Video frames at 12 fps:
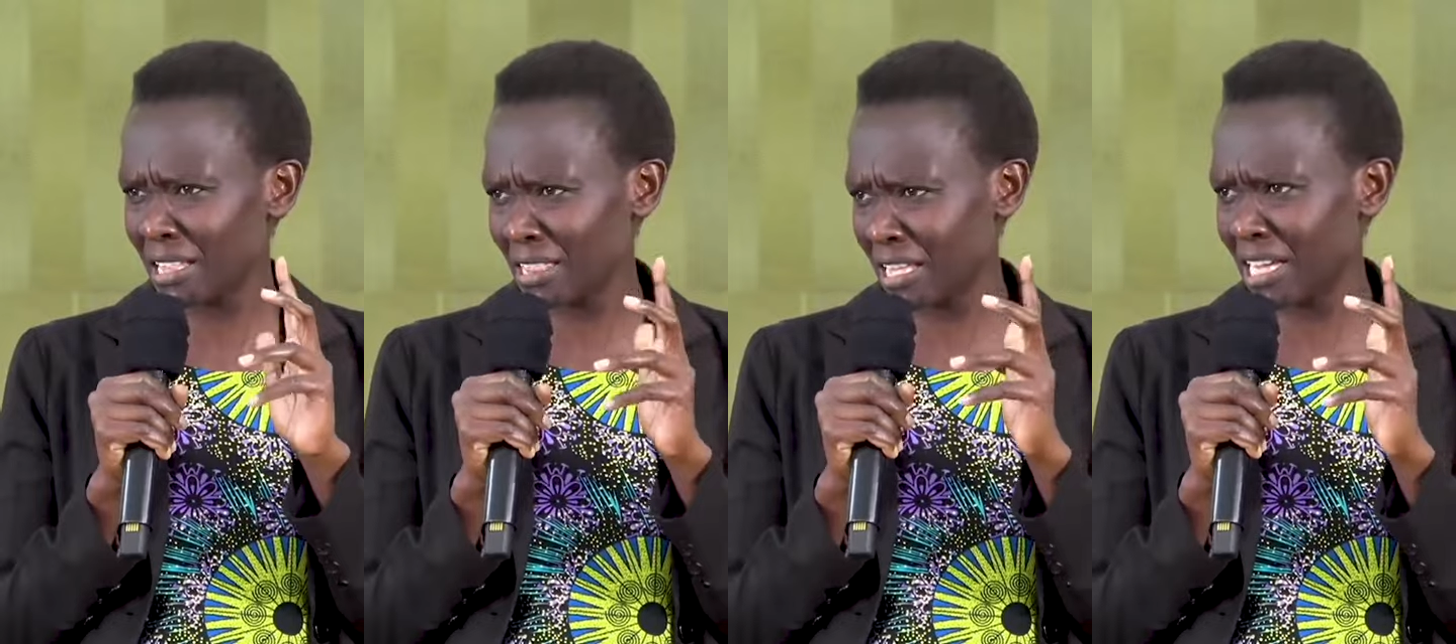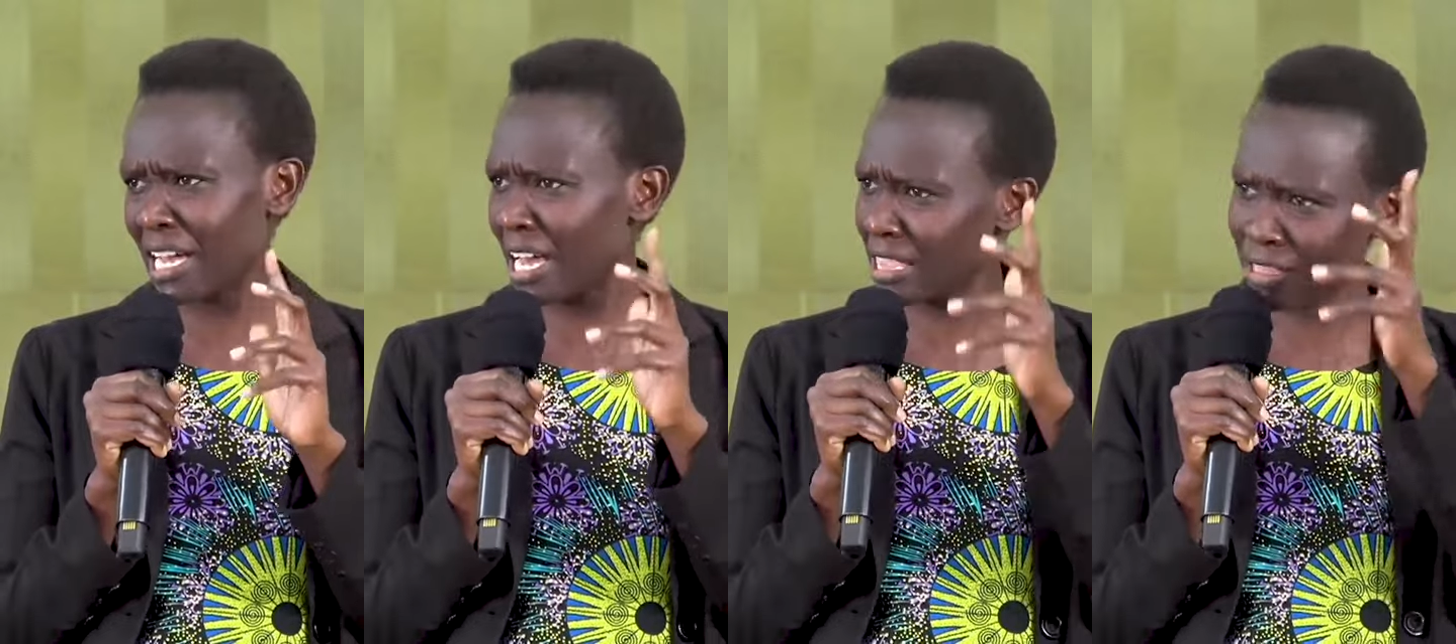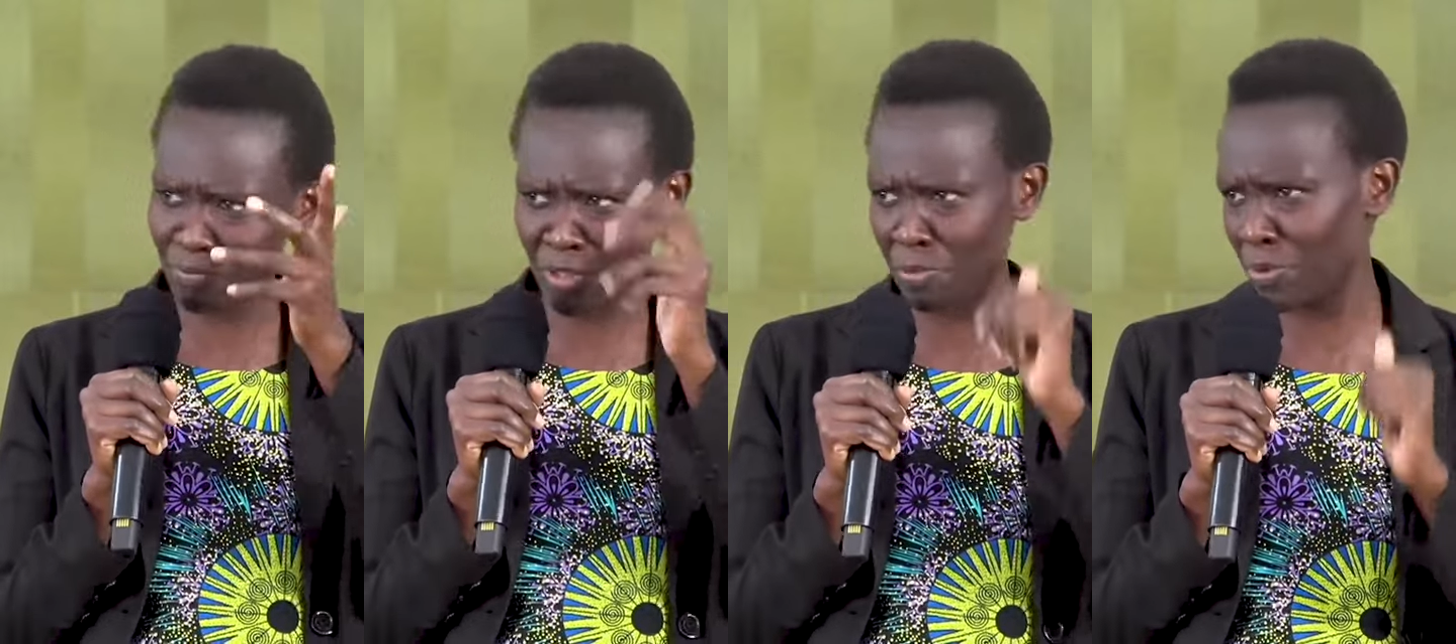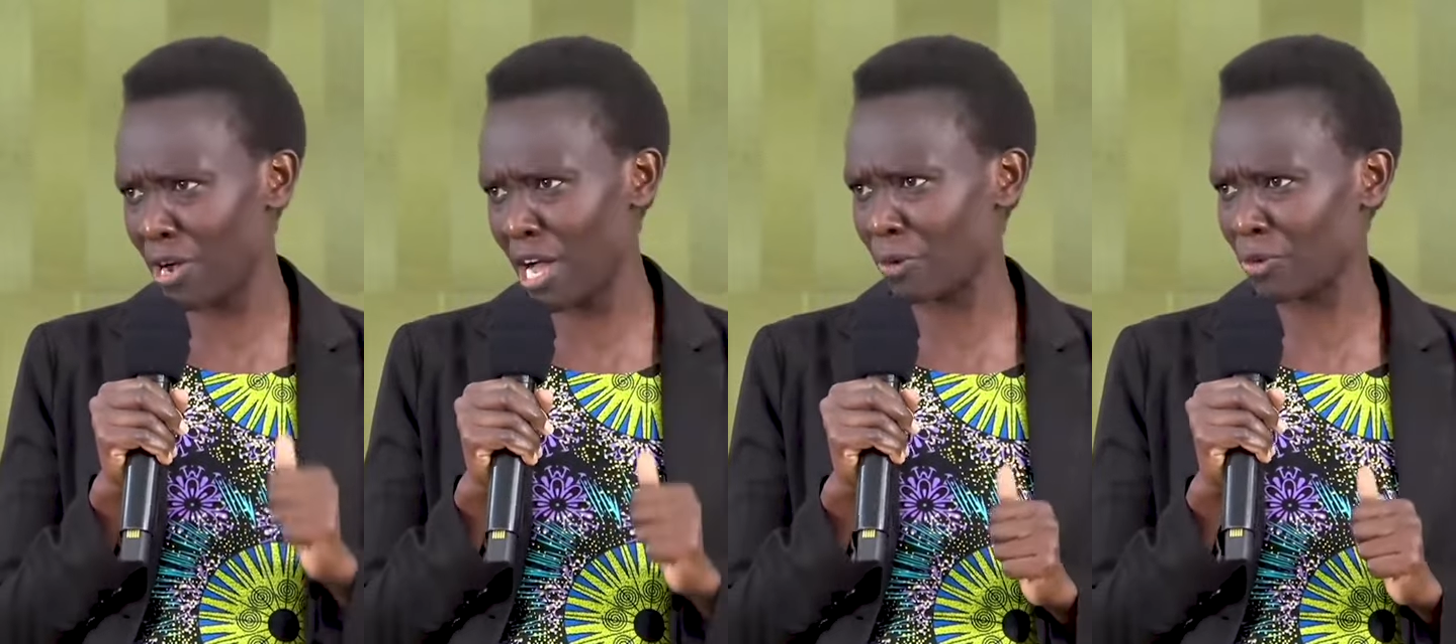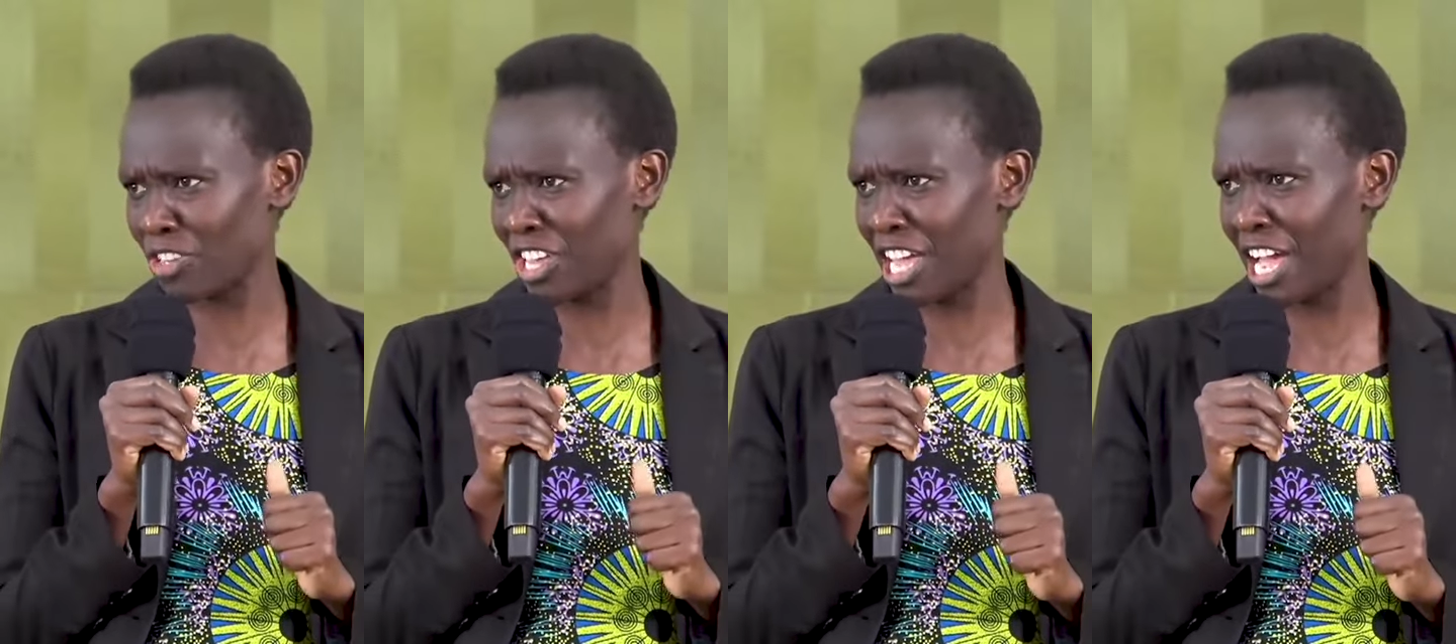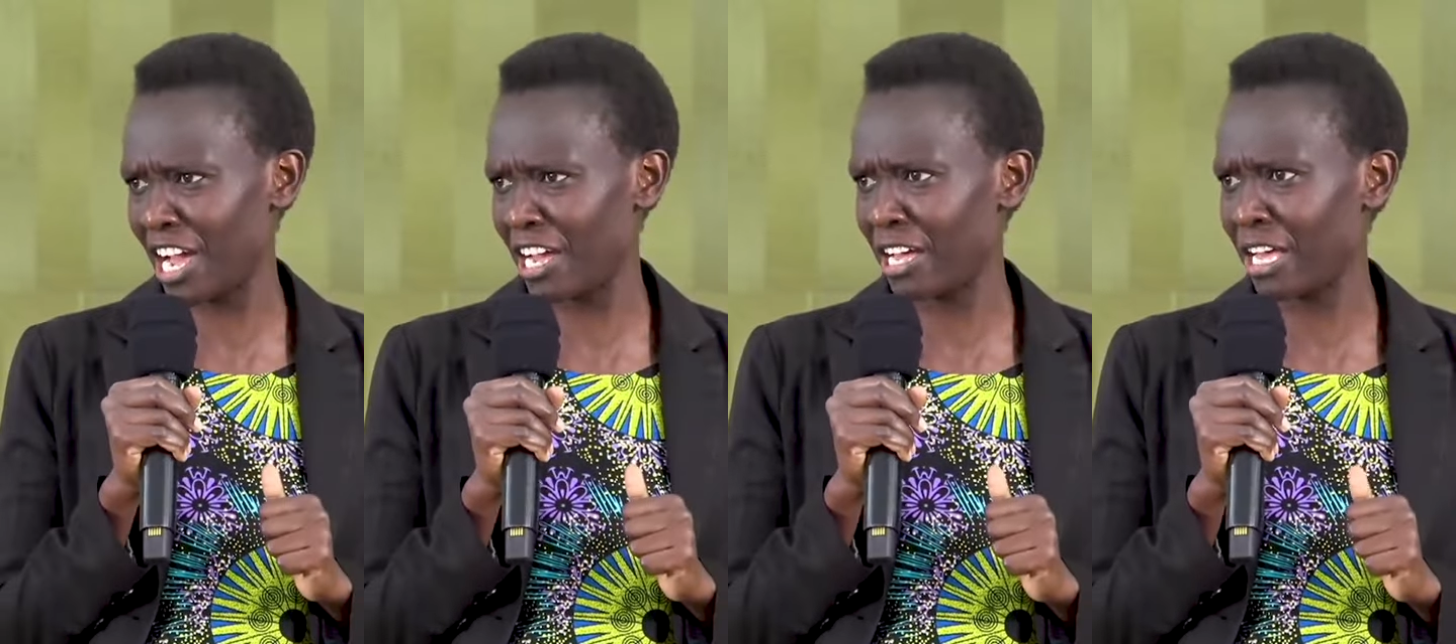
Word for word: than other people out here.